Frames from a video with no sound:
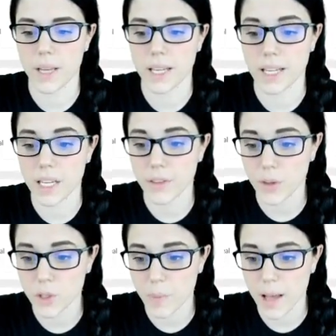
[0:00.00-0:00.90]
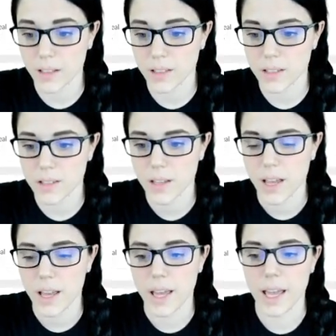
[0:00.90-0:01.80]
an ethos
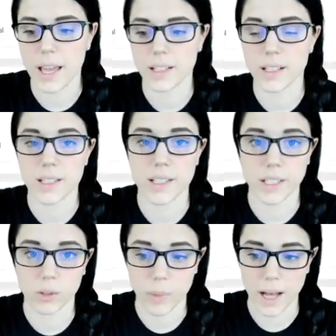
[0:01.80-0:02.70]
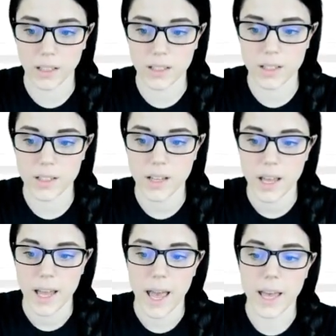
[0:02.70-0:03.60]
balance and a seal
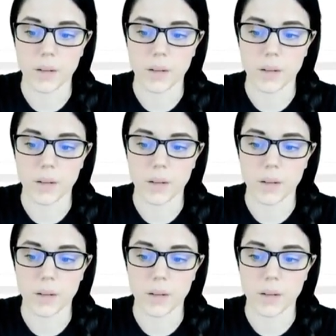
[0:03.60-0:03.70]
balance.